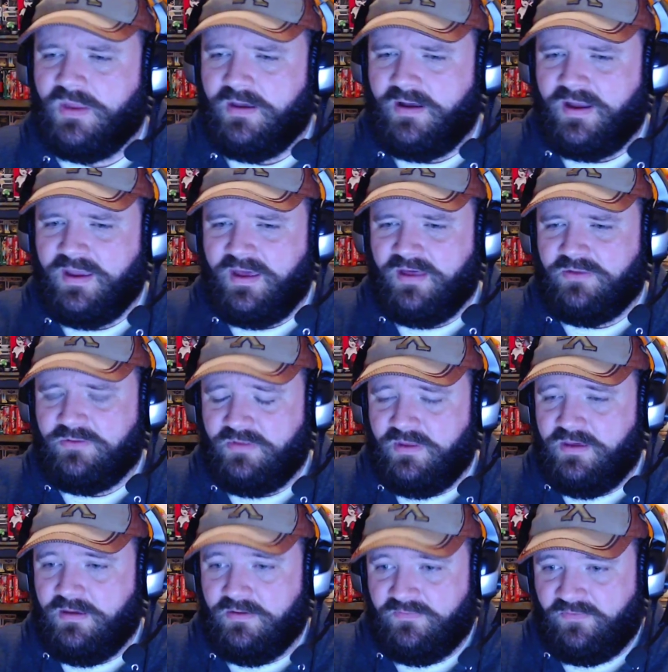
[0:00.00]
I
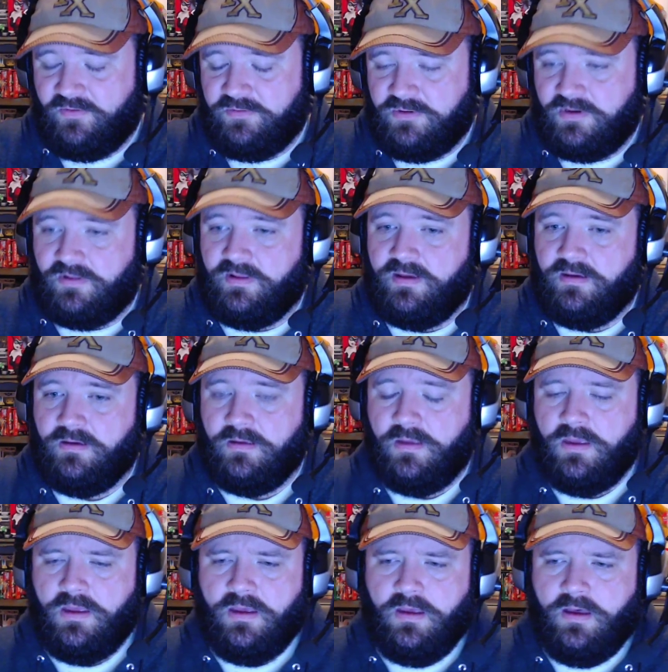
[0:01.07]
actually, unfortunately,
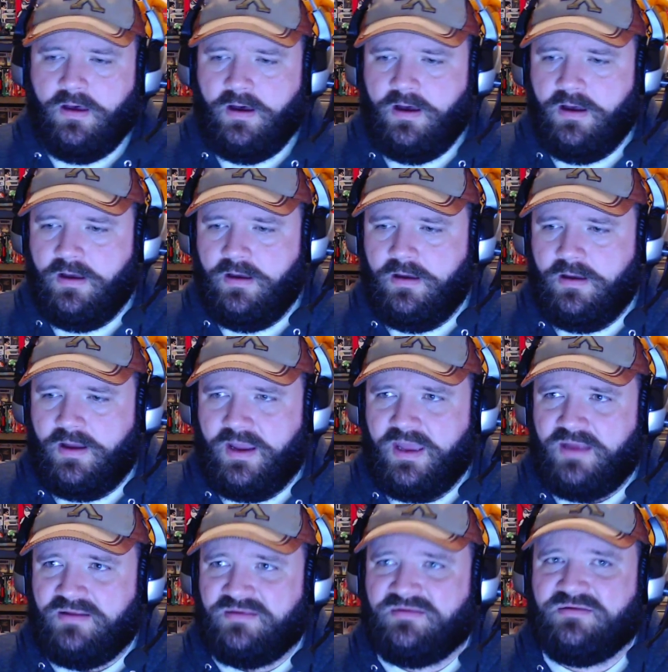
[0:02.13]
uh, I
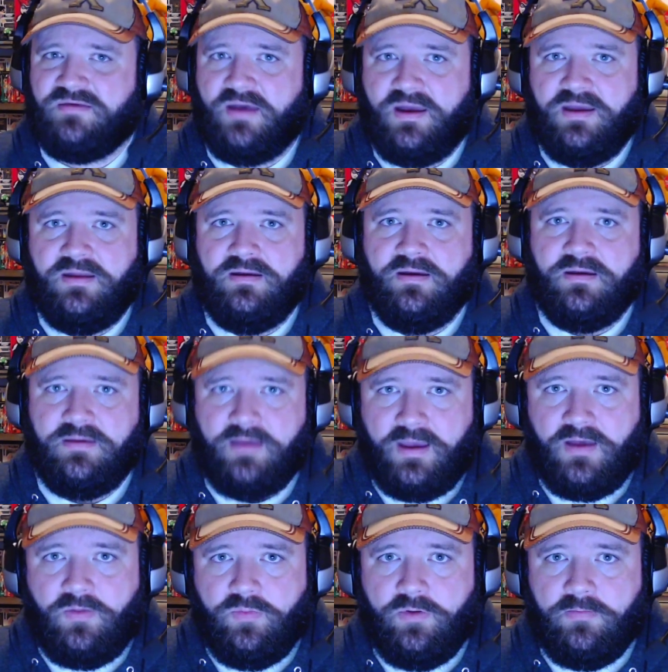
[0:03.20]
had a signed
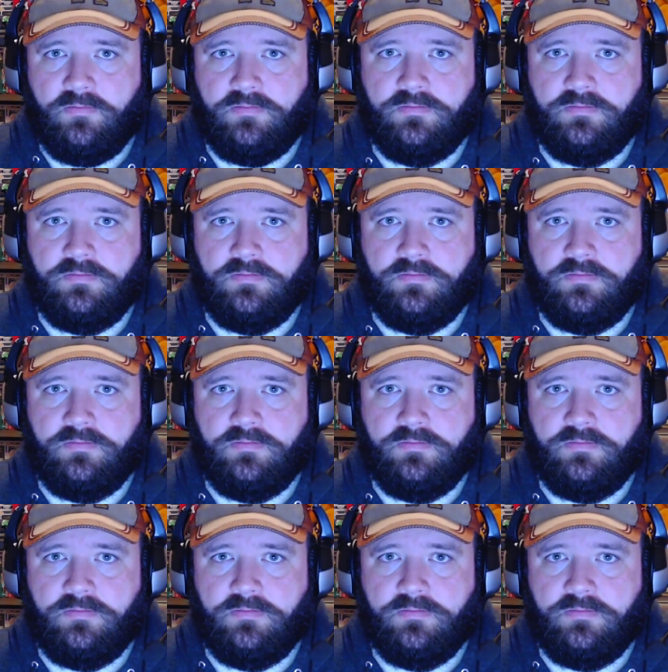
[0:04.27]
album.